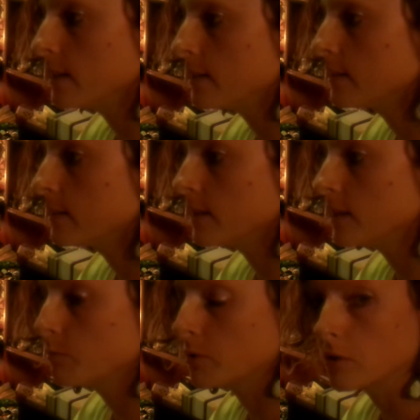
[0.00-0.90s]
this
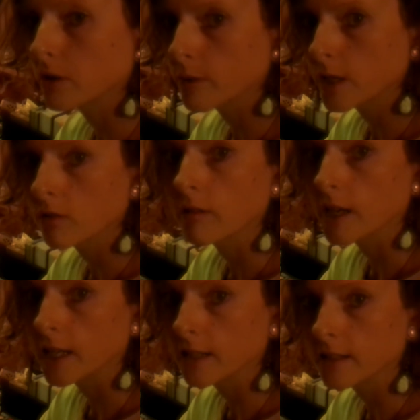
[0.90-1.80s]
Pluto
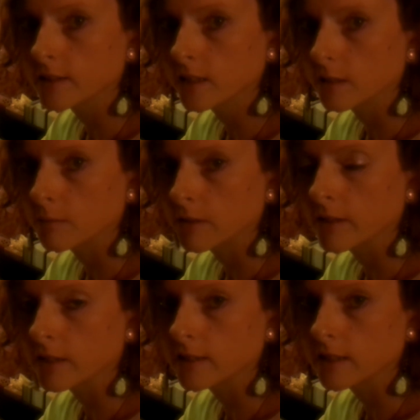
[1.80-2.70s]
retrograde is going to be
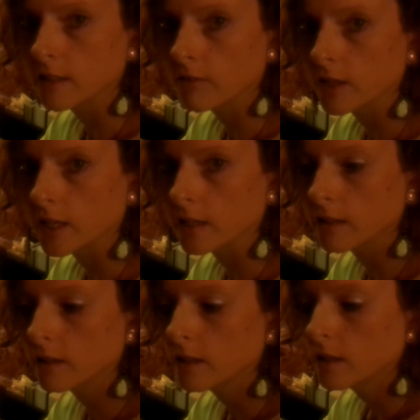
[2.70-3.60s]
very significant.
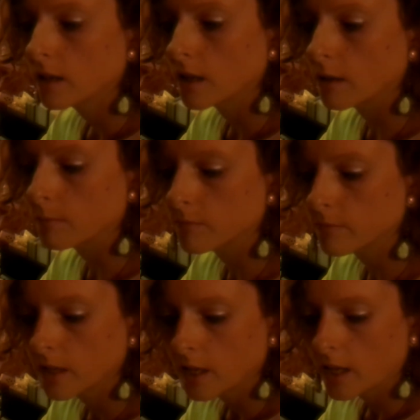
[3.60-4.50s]

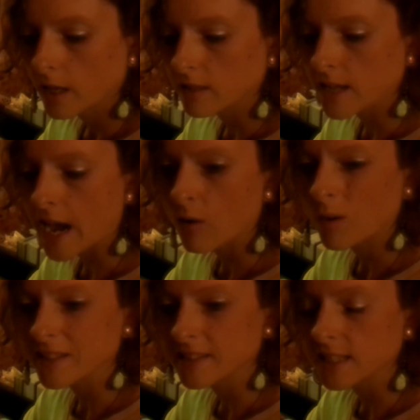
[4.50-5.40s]
Now
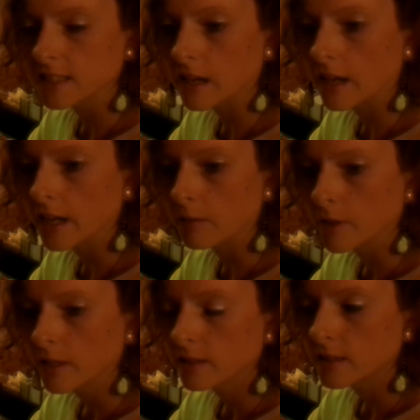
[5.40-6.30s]
is the time.
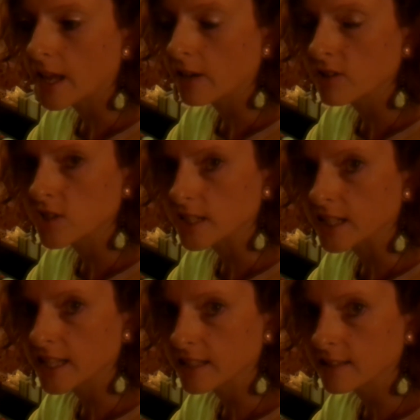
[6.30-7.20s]
The energy
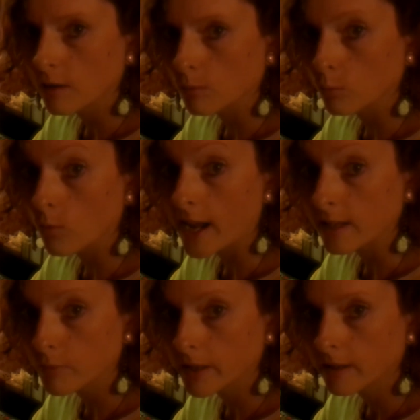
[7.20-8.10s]
is
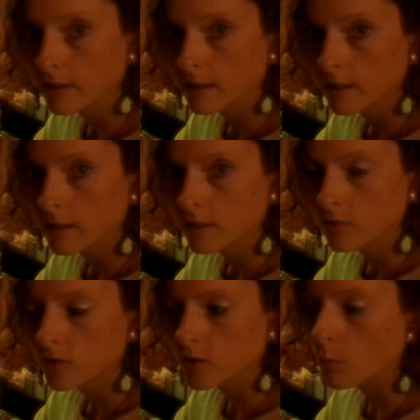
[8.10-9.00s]
ripe
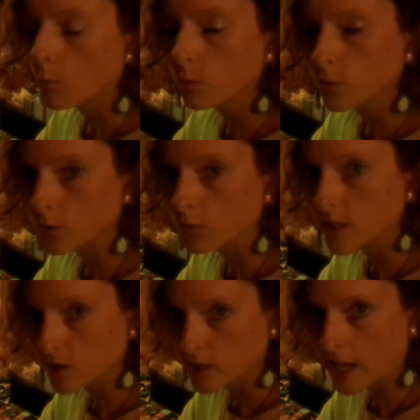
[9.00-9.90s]
to do
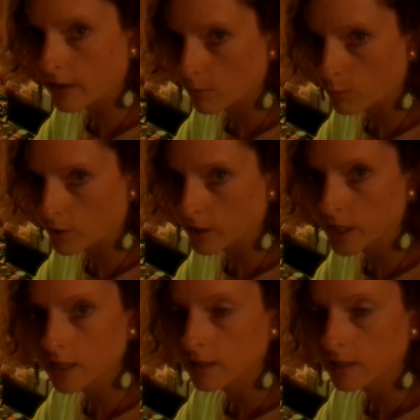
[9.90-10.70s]
this shadow work.